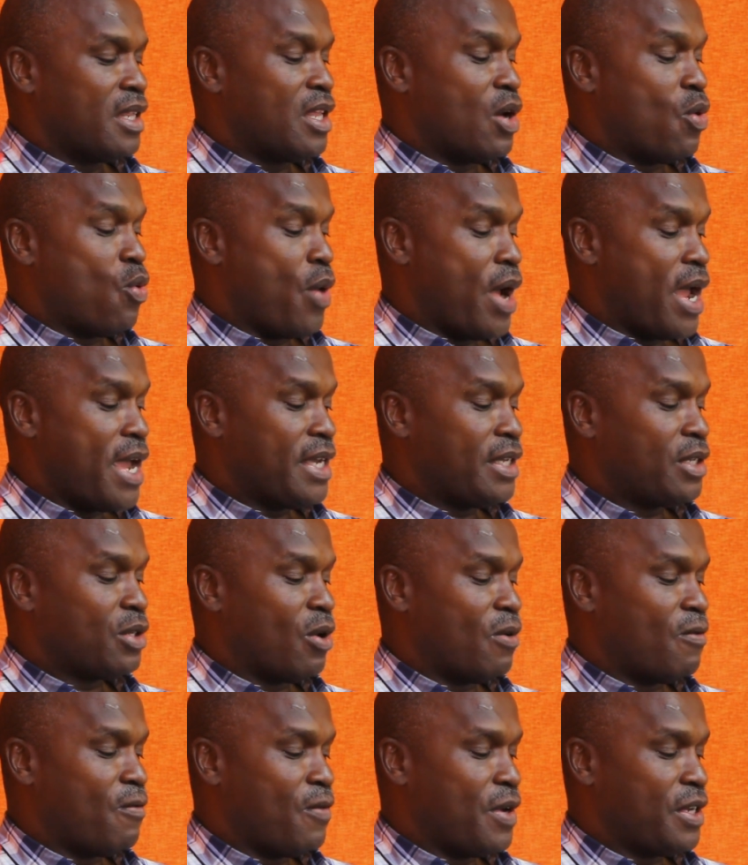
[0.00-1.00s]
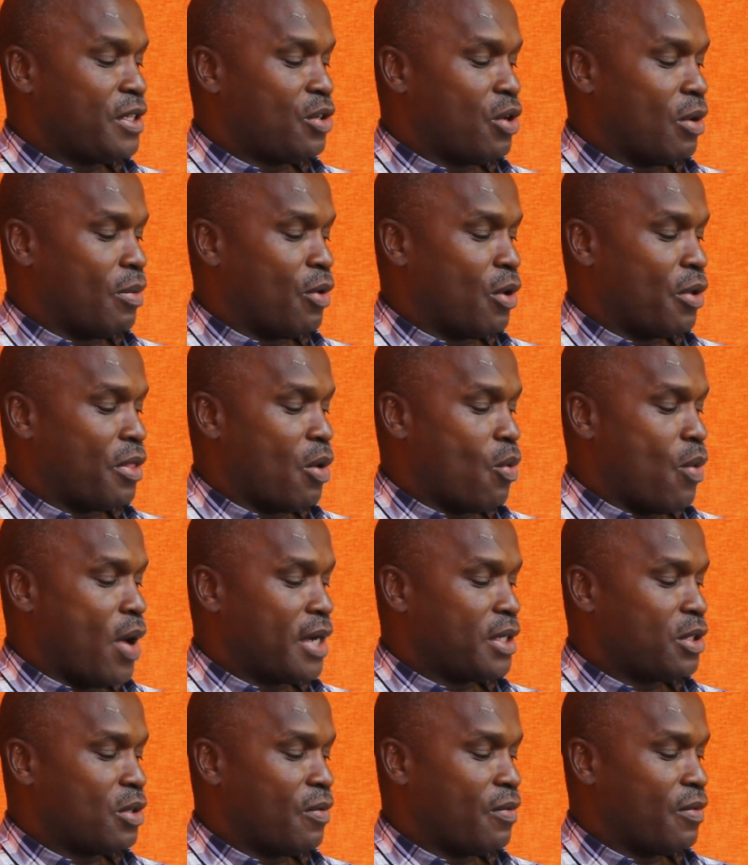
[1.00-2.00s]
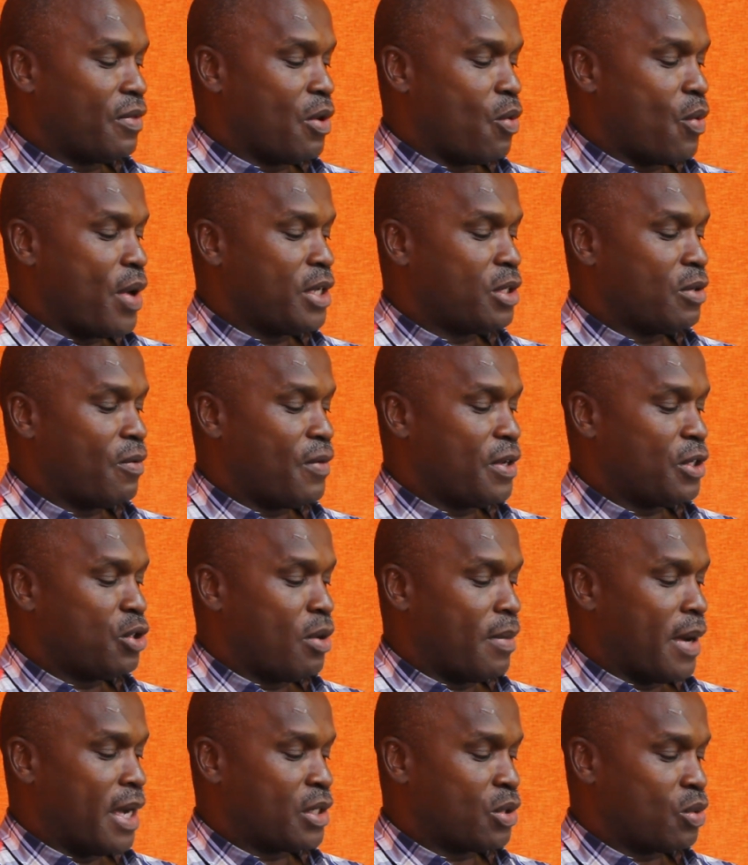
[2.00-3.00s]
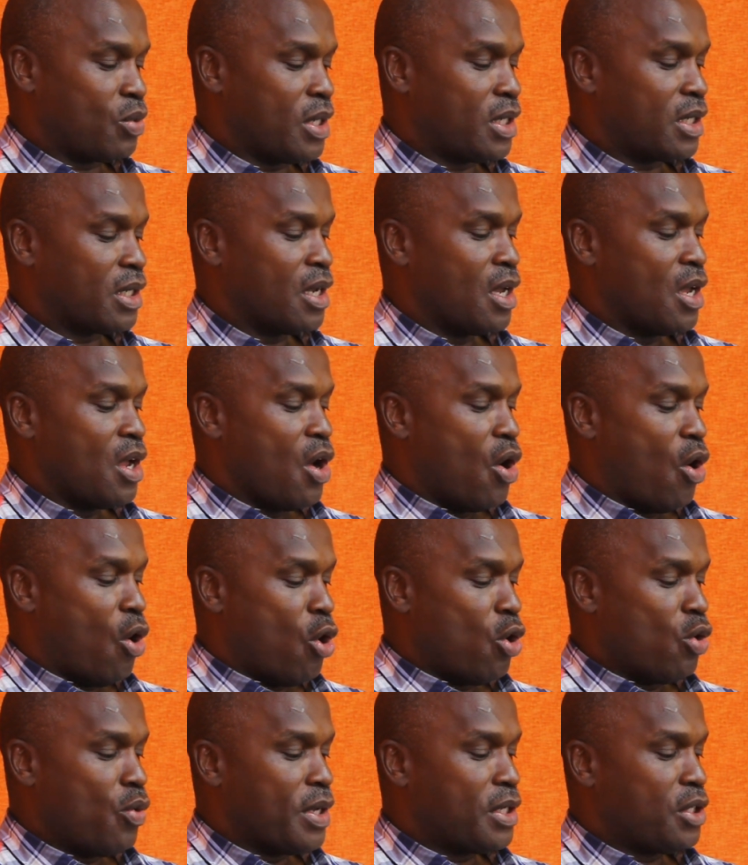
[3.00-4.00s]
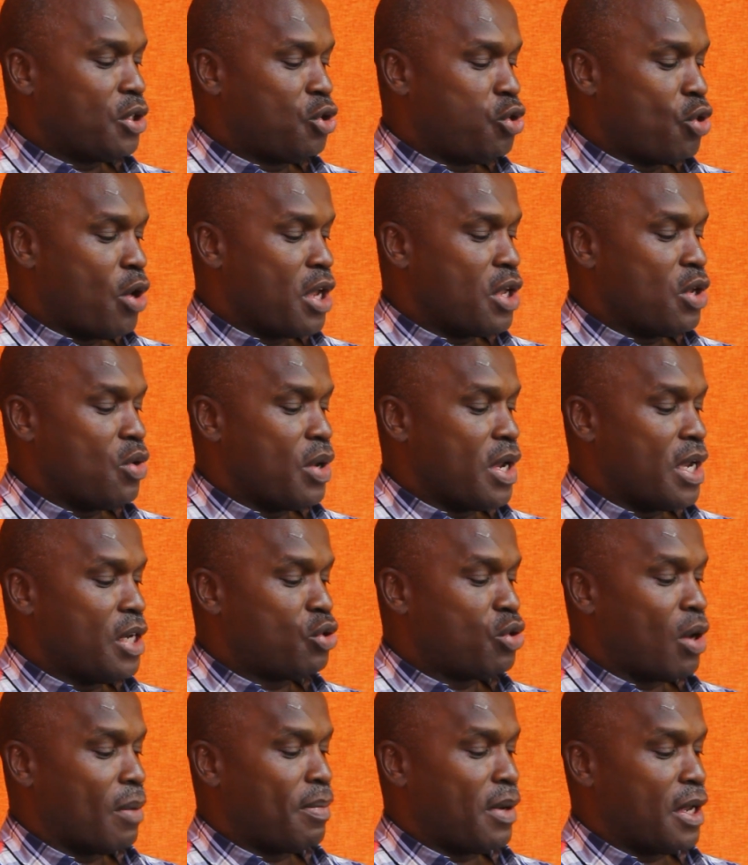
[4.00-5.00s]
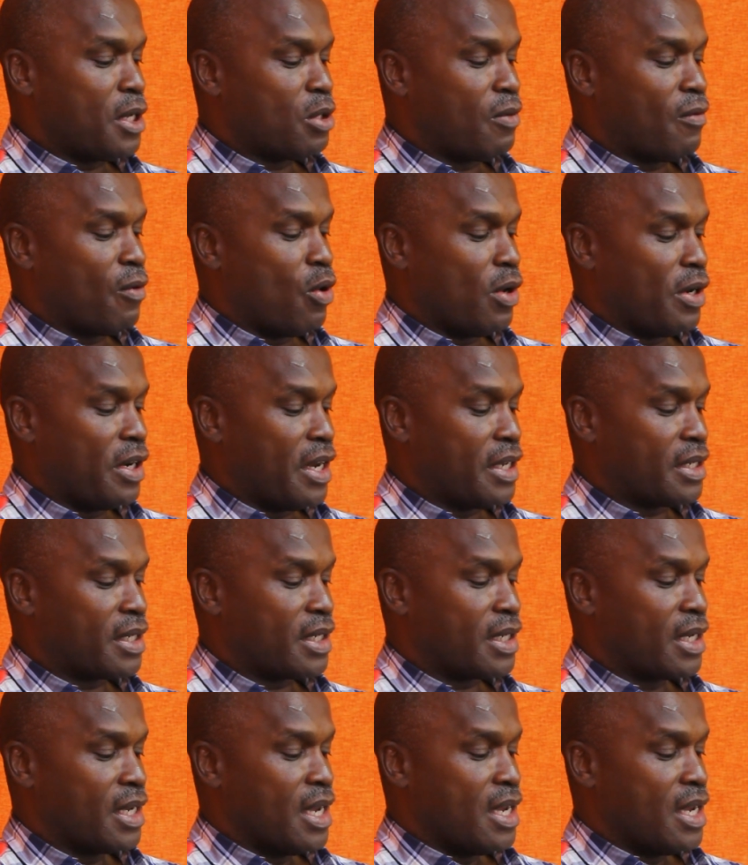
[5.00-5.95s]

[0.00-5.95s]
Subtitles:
The ways of wisdom, or the ways of wisdom are sweet, always drawing you into a place of holiness.